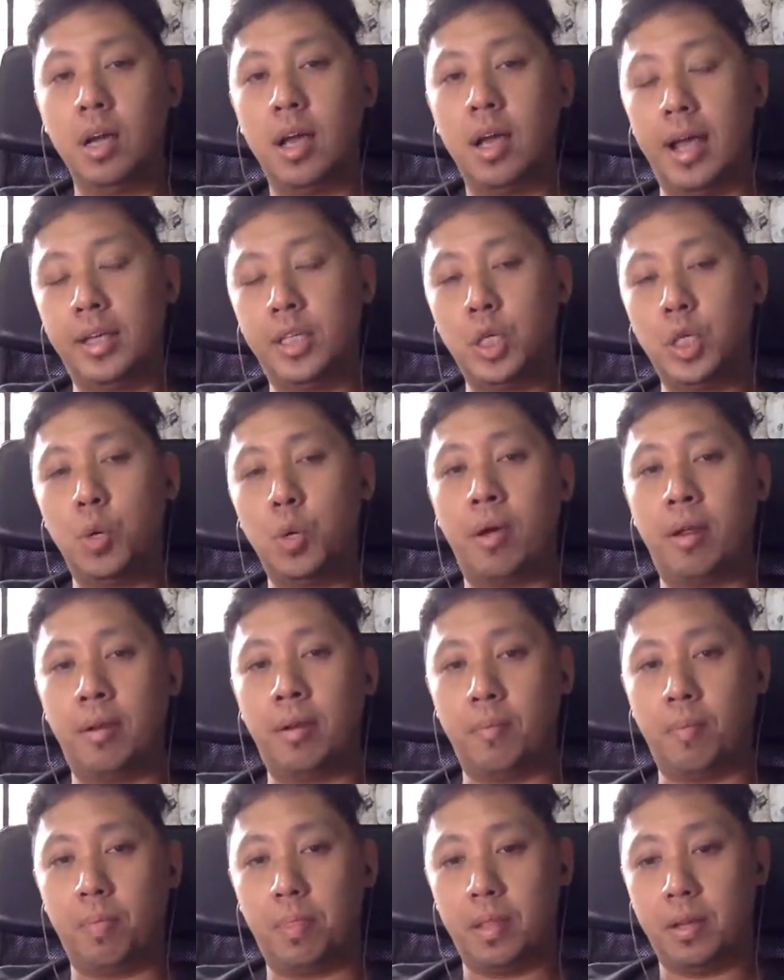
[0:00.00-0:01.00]
And so when
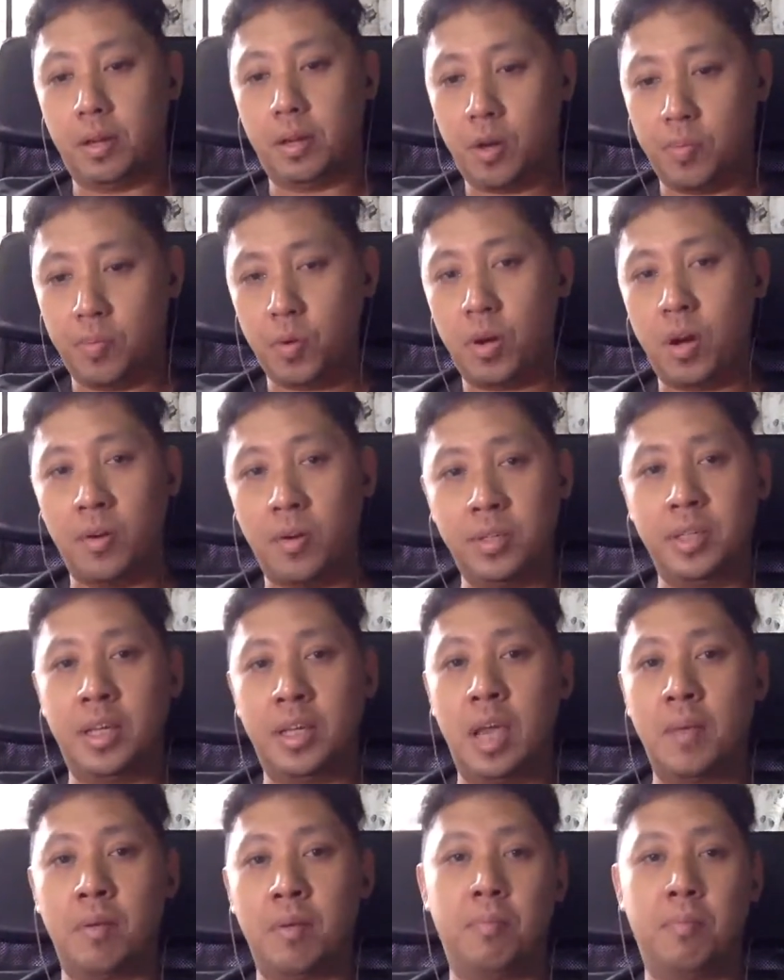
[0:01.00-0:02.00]
cryptocurrency
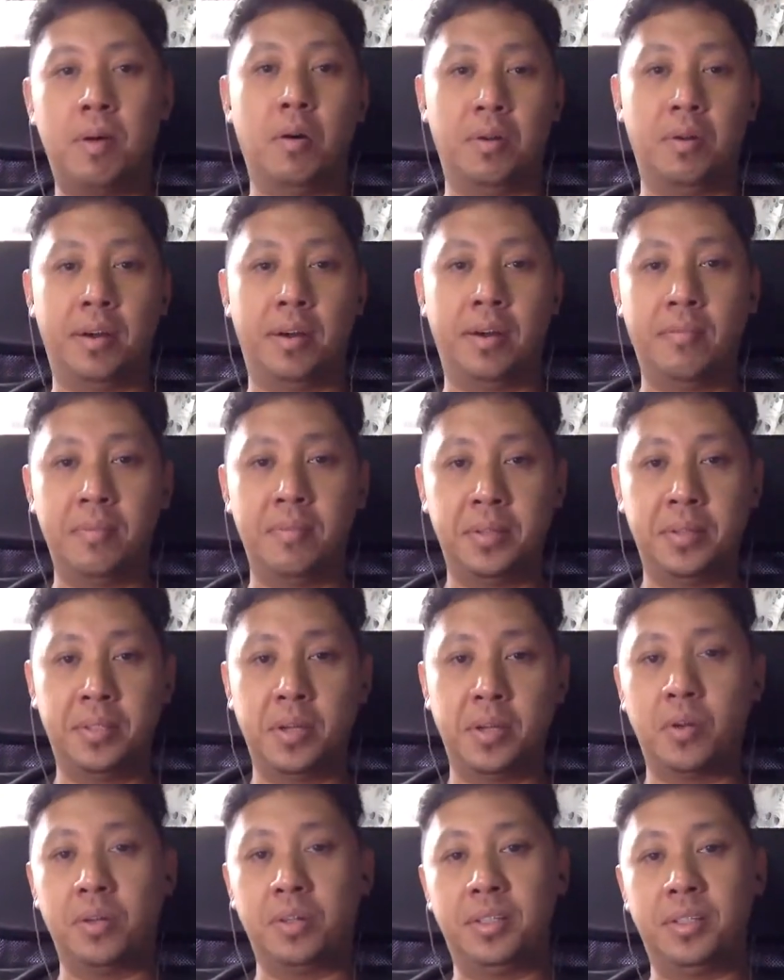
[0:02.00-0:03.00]
came about, the government is not
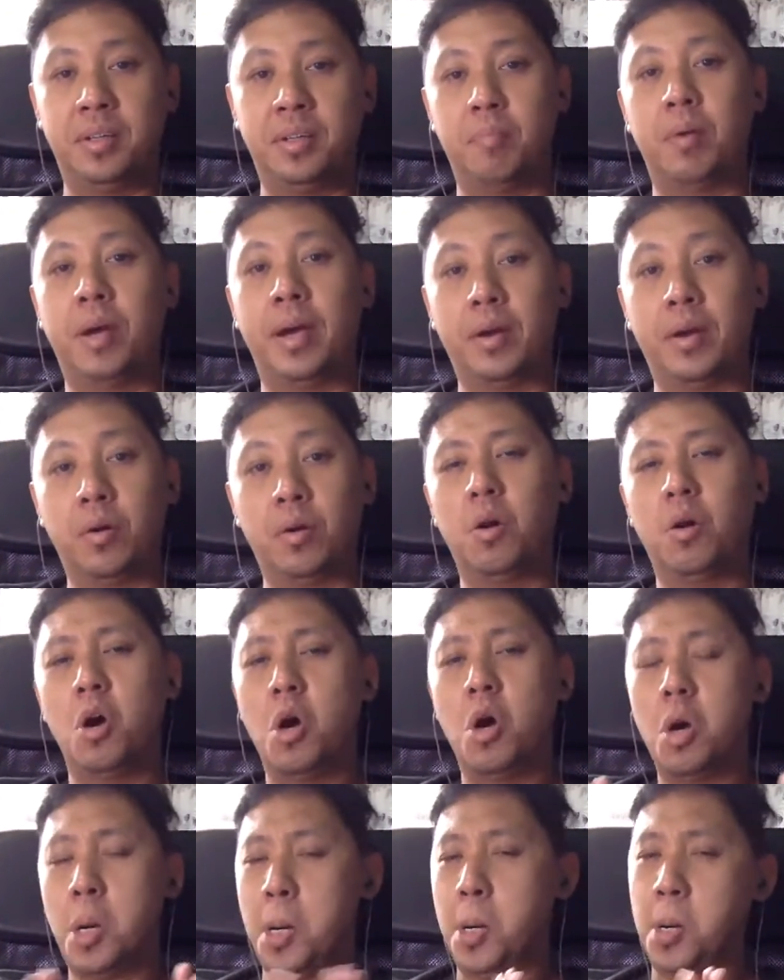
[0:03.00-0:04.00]
going to sit by and go,
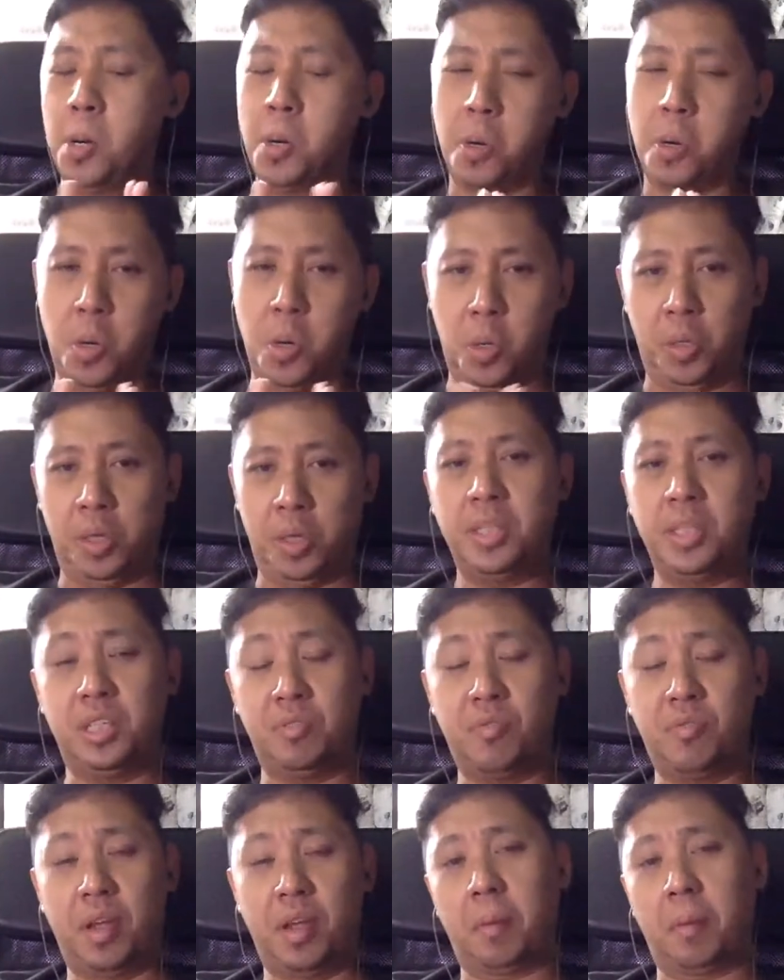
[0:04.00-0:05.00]
oh, this is
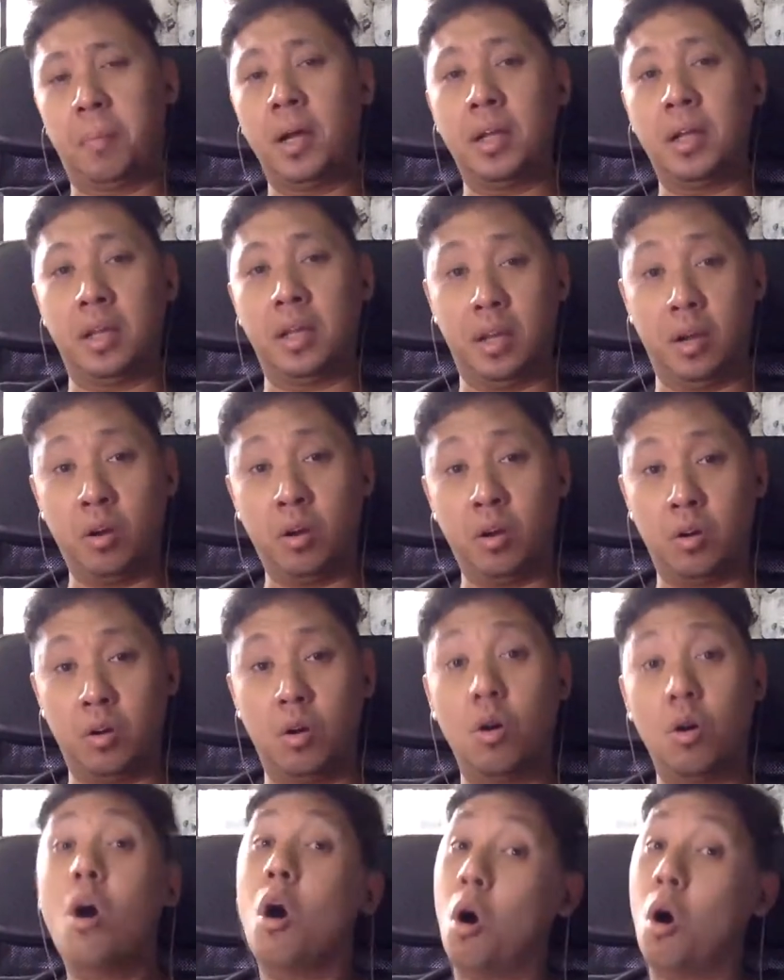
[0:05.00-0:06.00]
fake money. They're going to
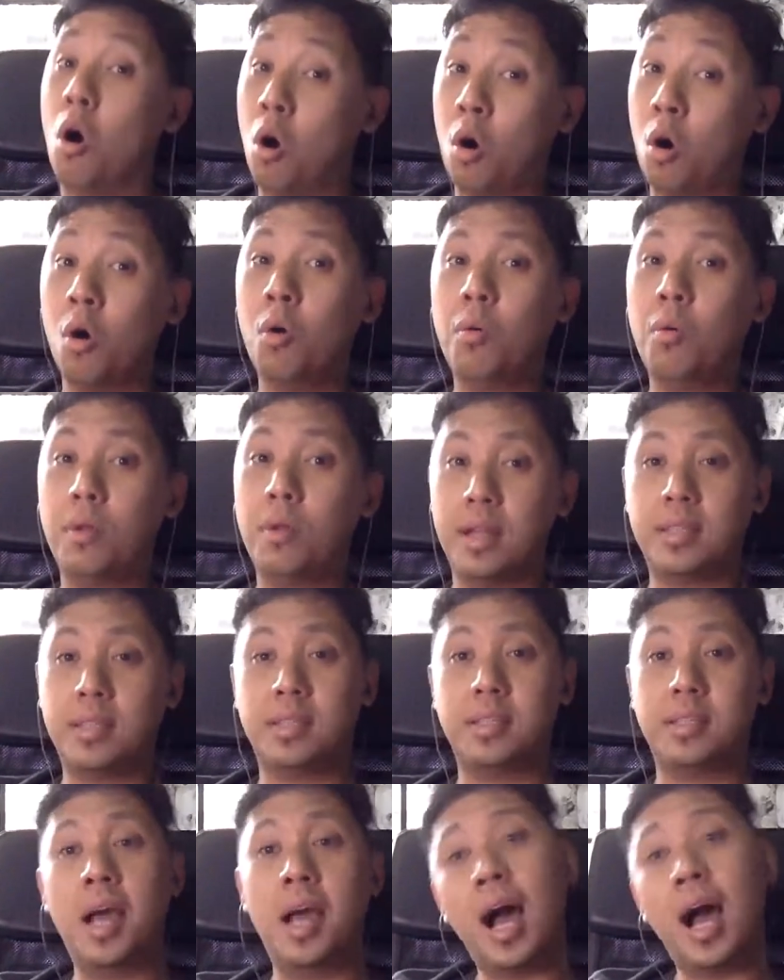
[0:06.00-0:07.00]
go, oh, let's
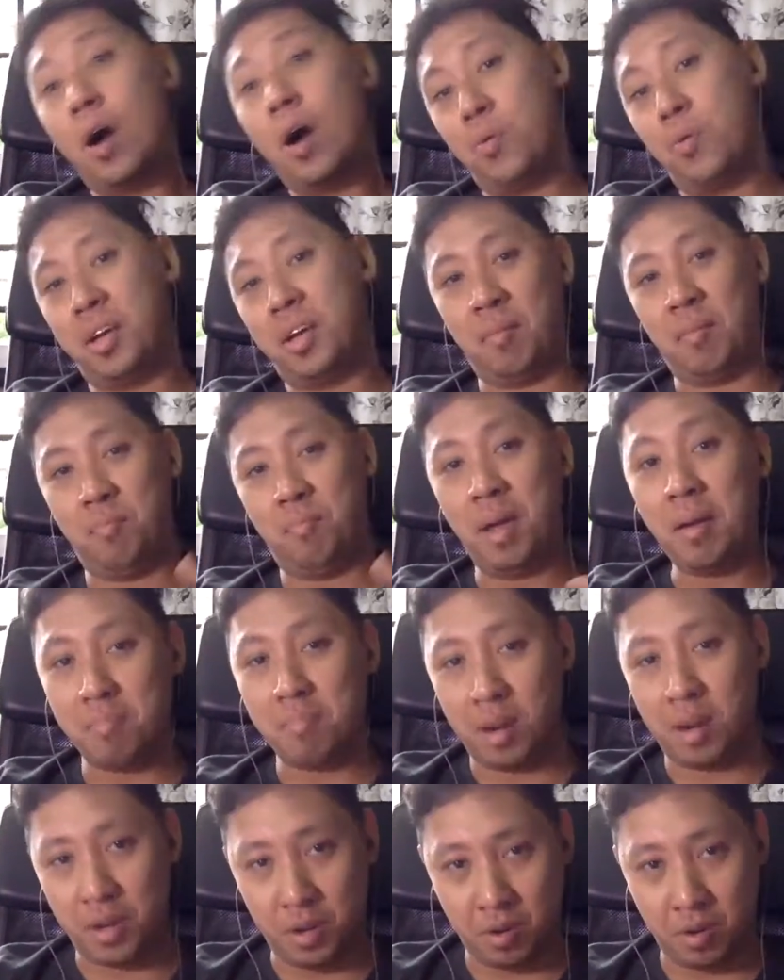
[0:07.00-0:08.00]
see how we can make
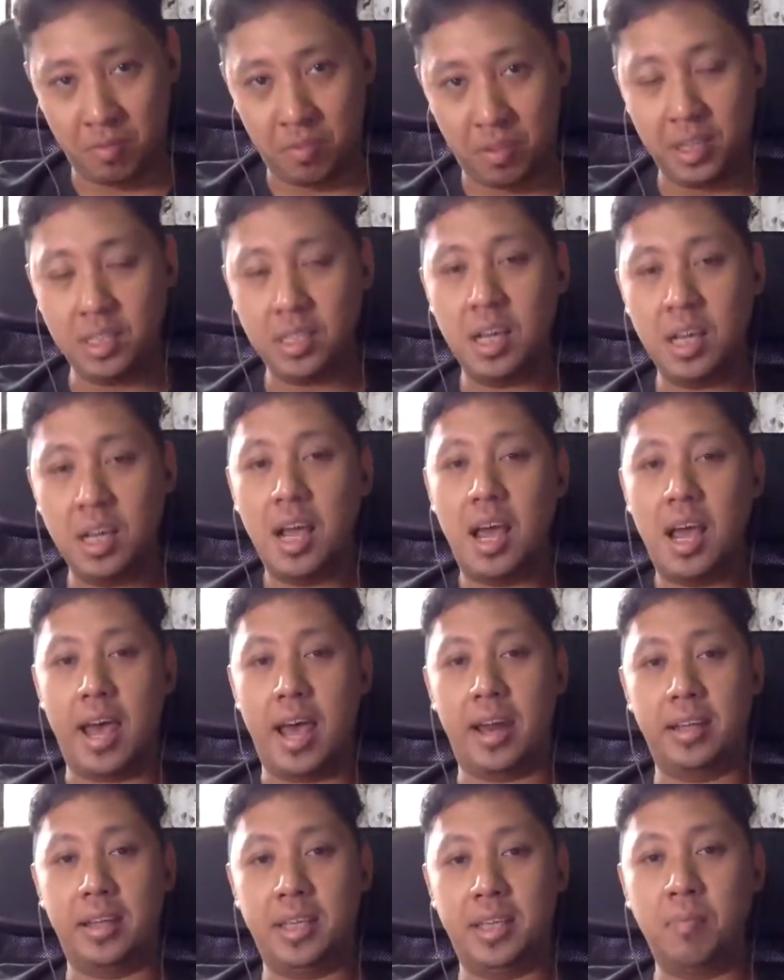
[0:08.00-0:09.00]
money of this. At
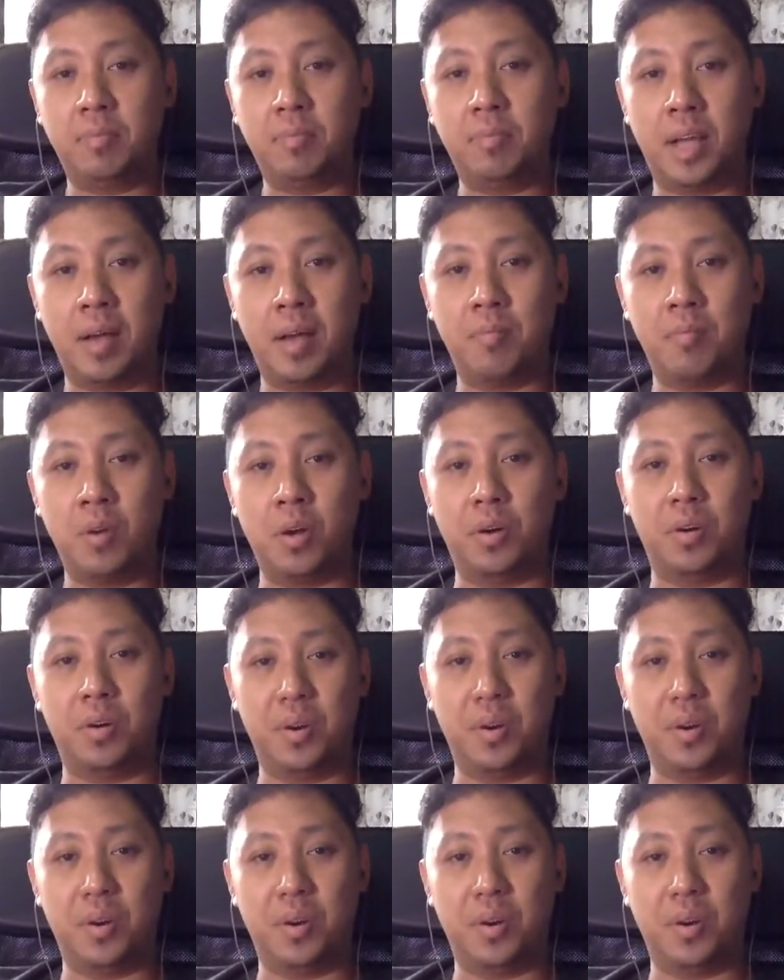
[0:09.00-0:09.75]
the same time, not